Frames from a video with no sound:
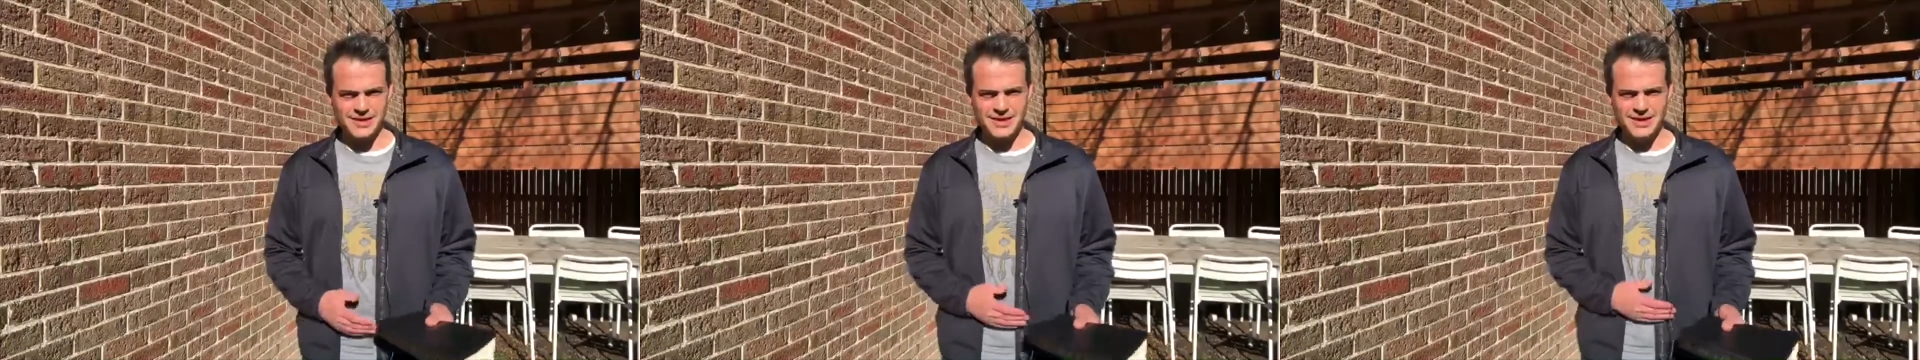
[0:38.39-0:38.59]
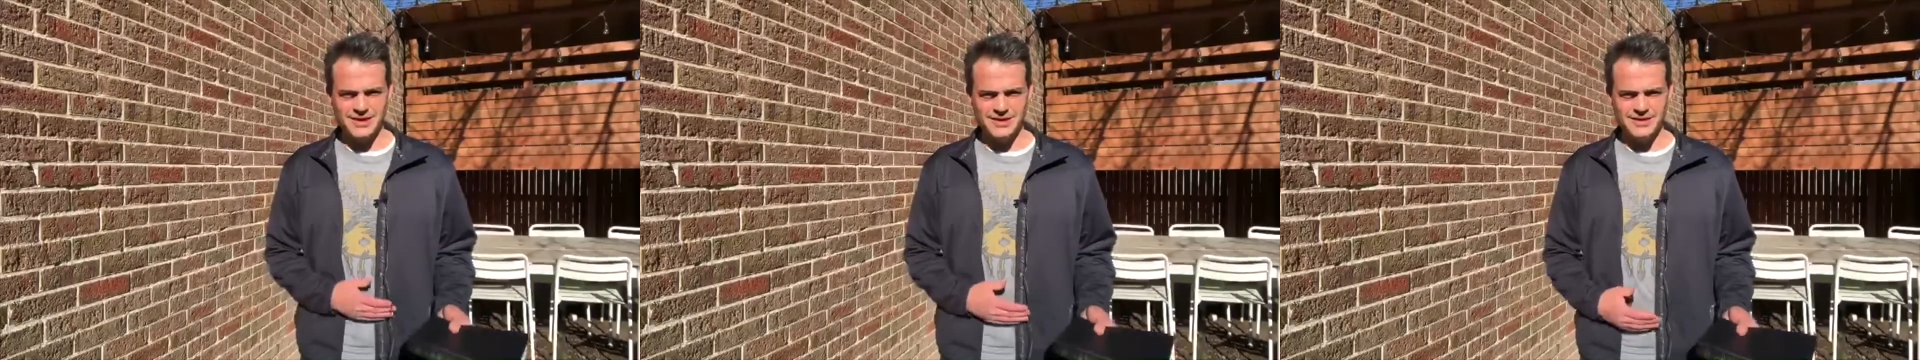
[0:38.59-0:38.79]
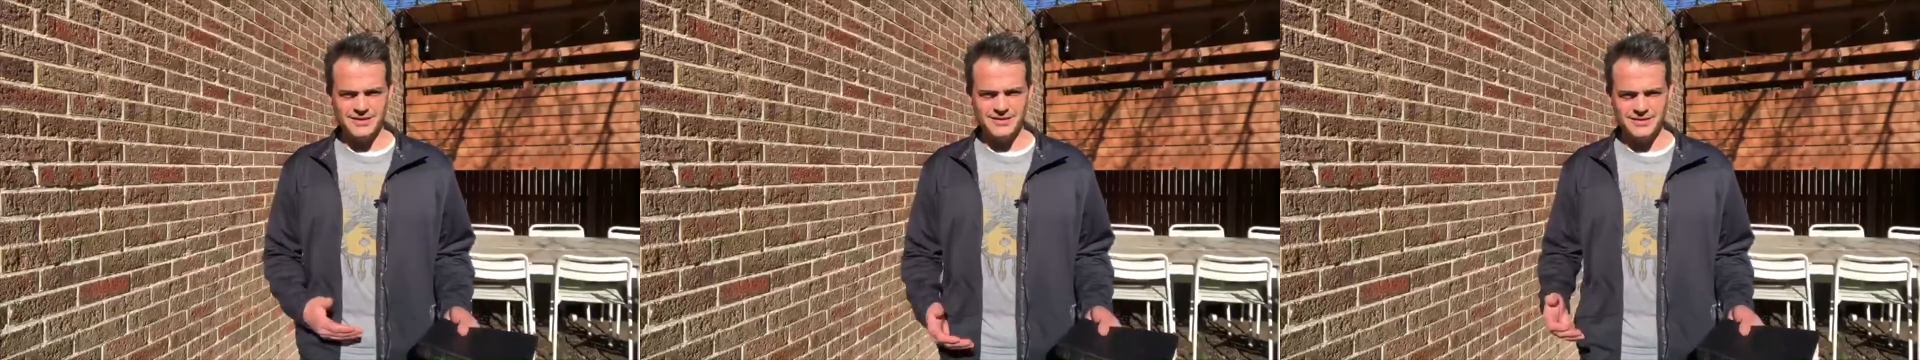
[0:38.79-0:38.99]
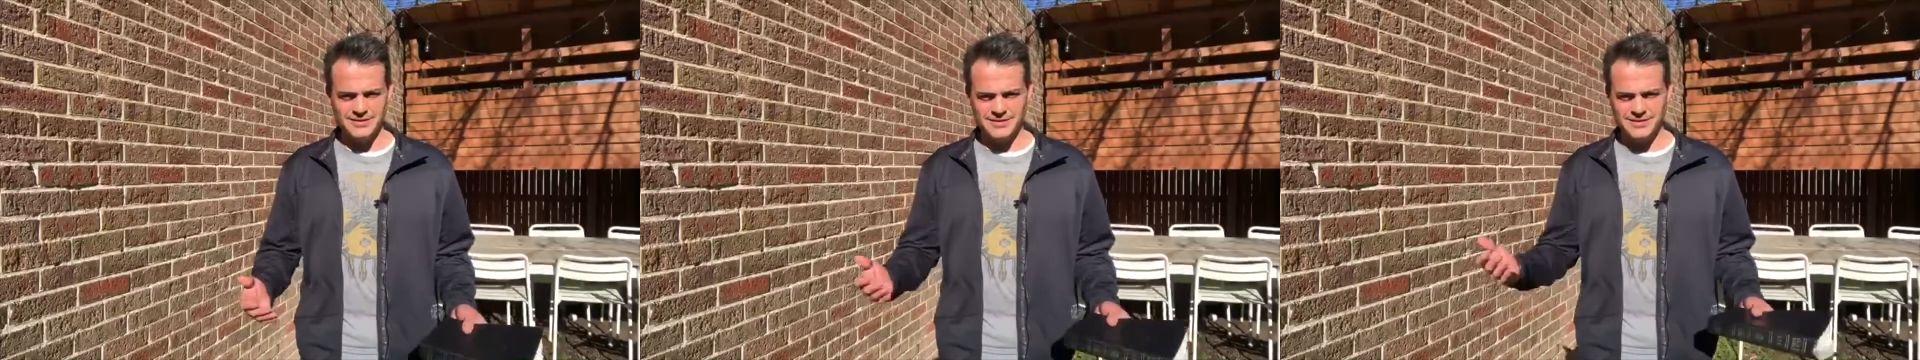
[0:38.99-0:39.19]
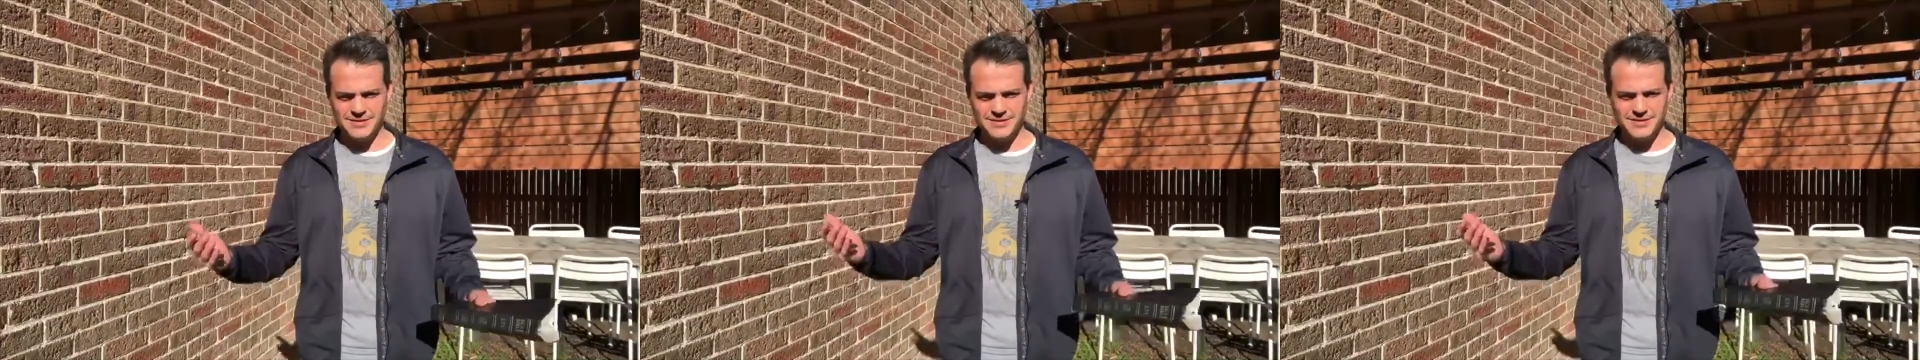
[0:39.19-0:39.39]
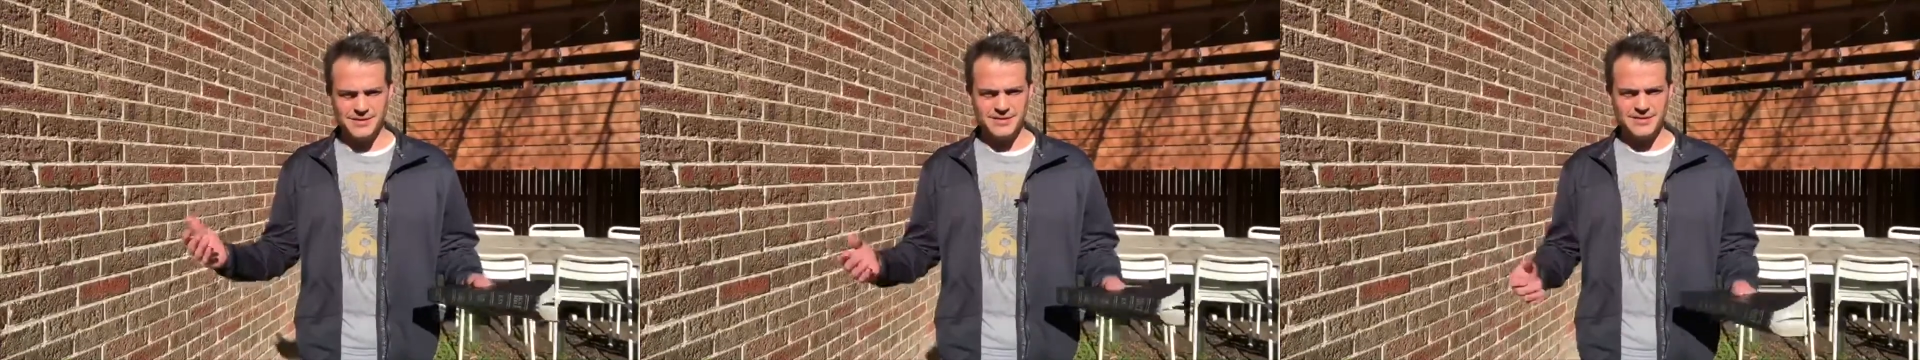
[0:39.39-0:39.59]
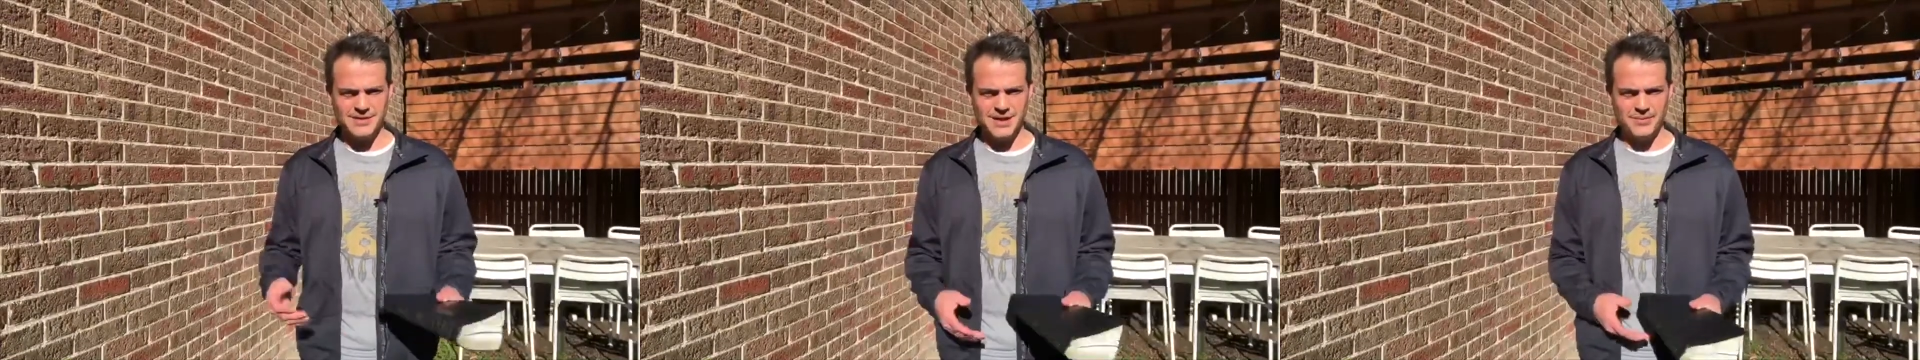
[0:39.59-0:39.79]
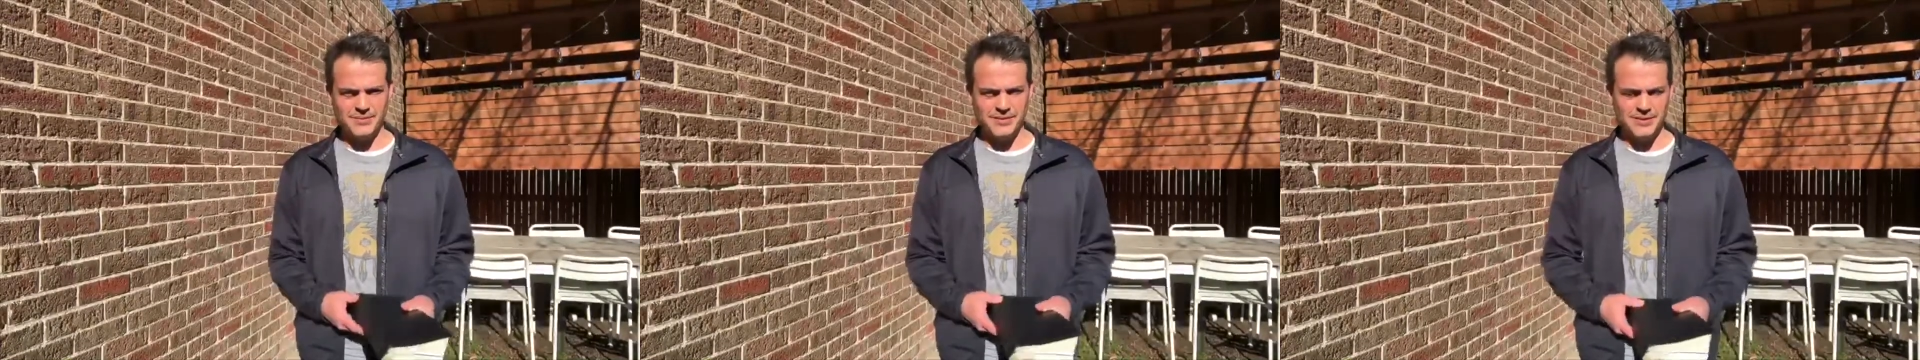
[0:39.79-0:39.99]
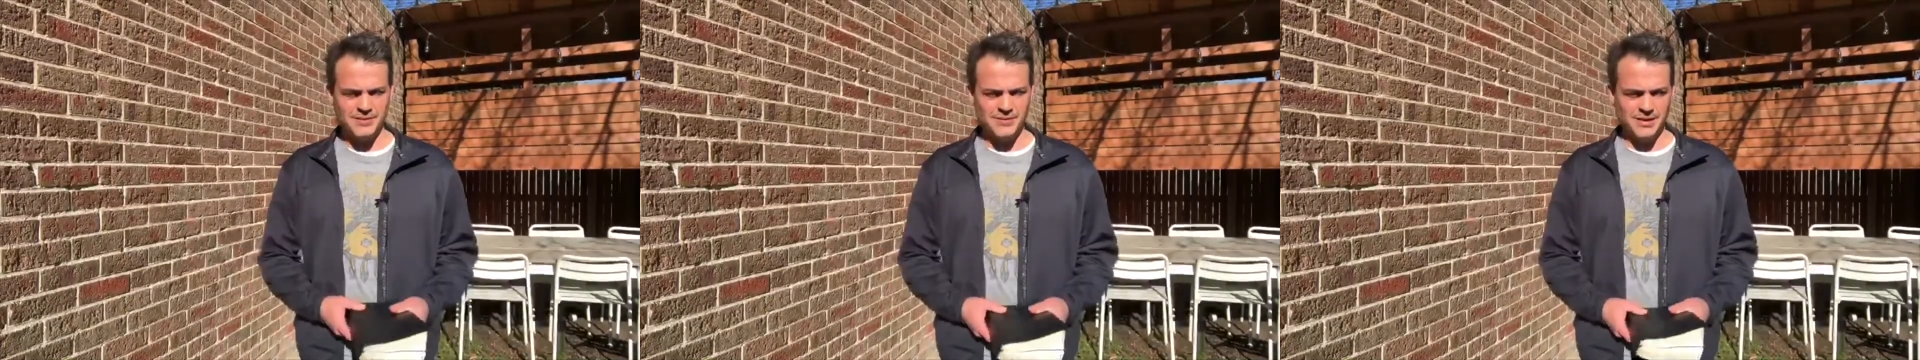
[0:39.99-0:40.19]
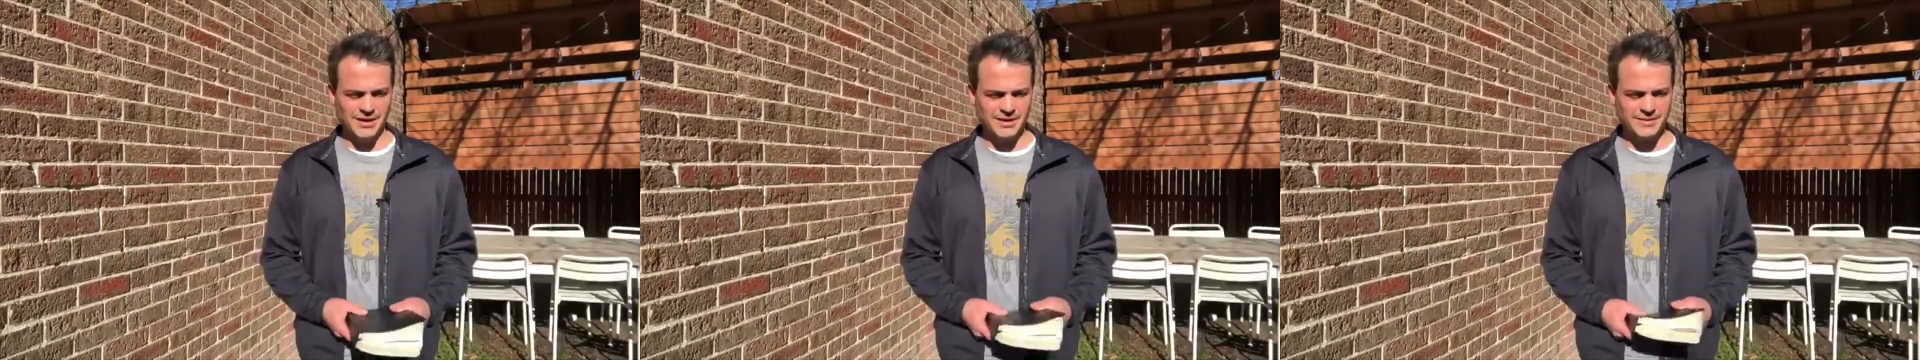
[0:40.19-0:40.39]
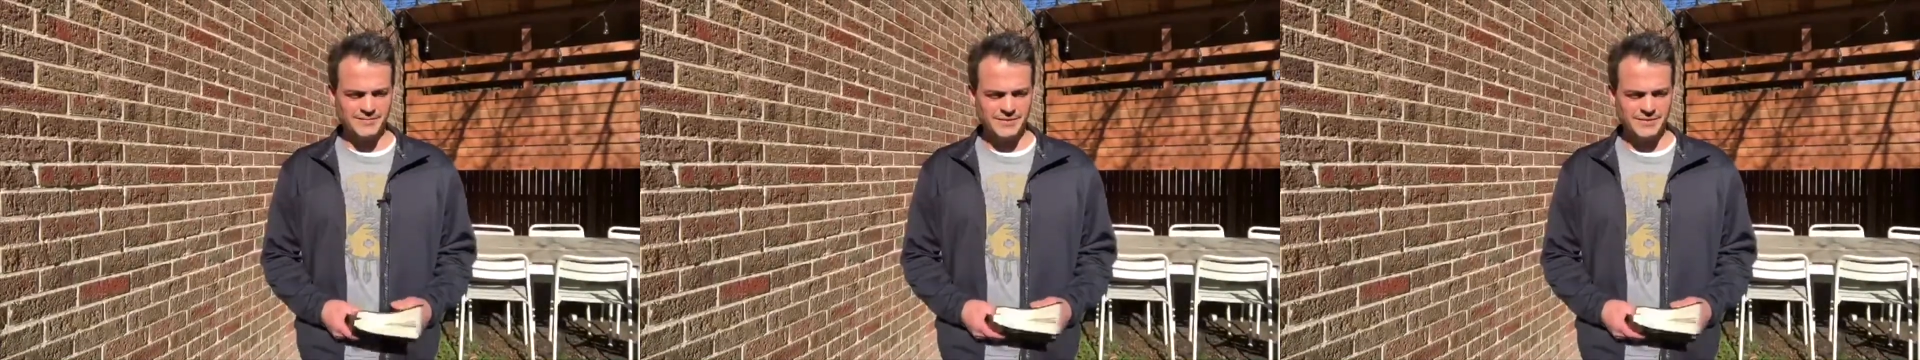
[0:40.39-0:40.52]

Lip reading: in this epidemic?